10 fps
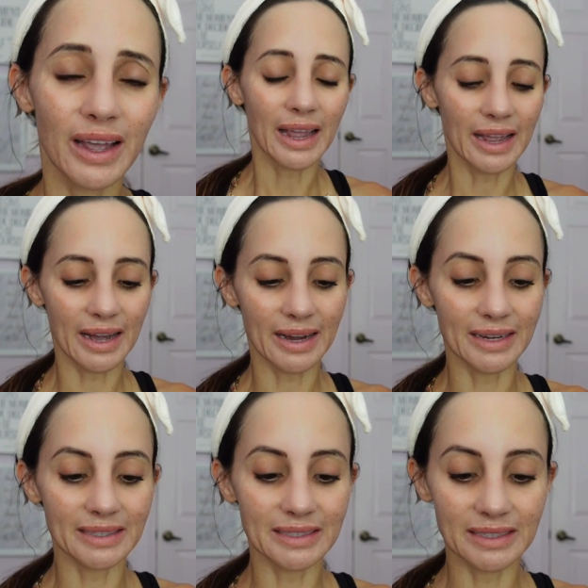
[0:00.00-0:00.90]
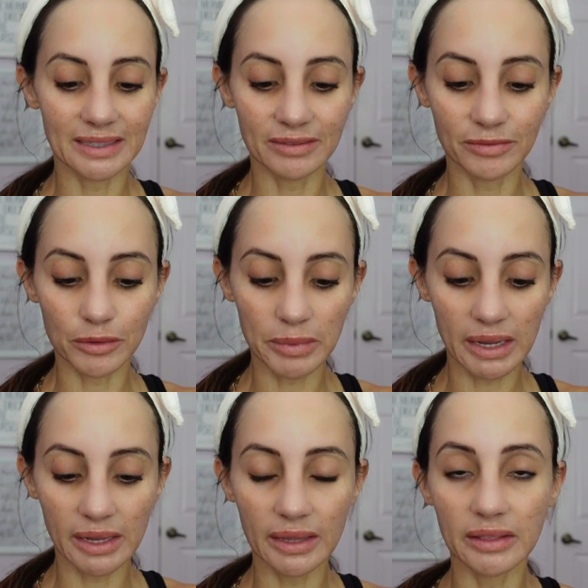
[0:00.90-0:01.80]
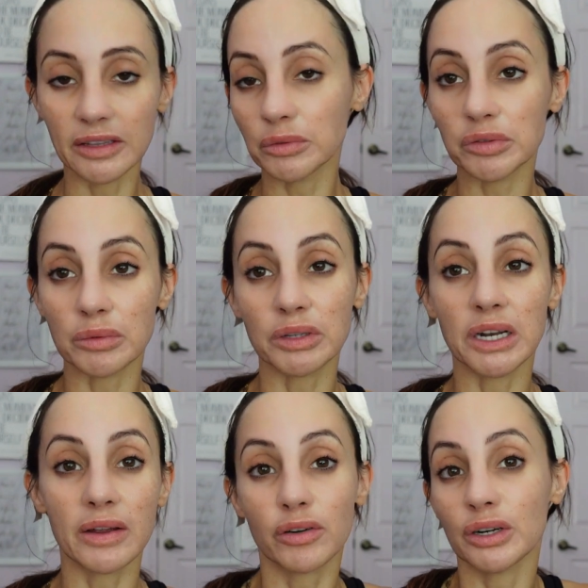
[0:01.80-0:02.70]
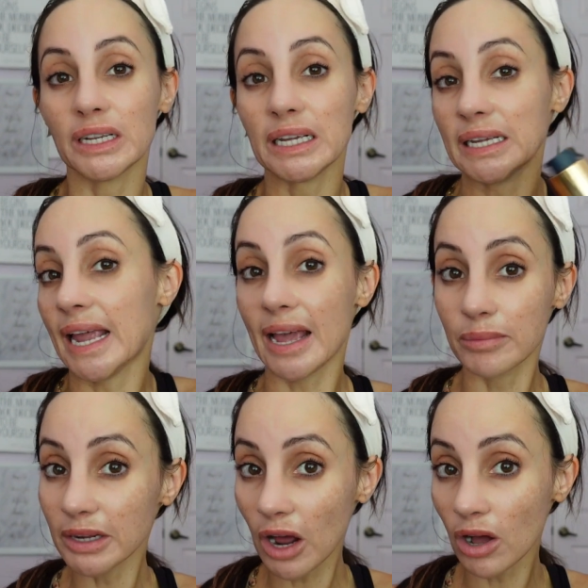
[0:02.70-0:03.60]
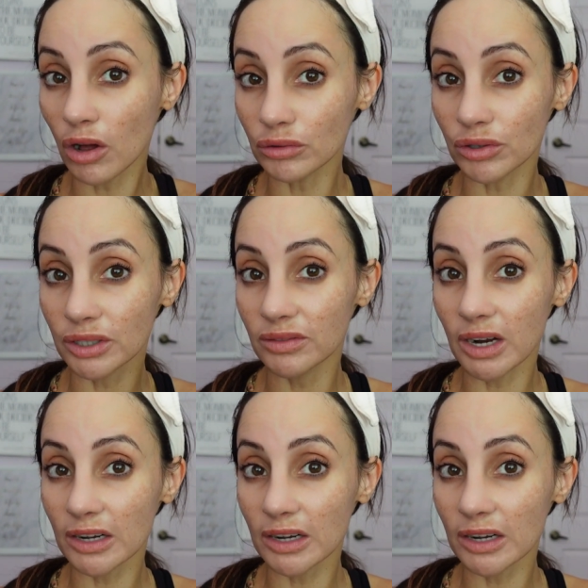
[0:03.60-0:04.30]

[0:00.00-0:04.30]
And for me, this was something that I've heard can be an alternative to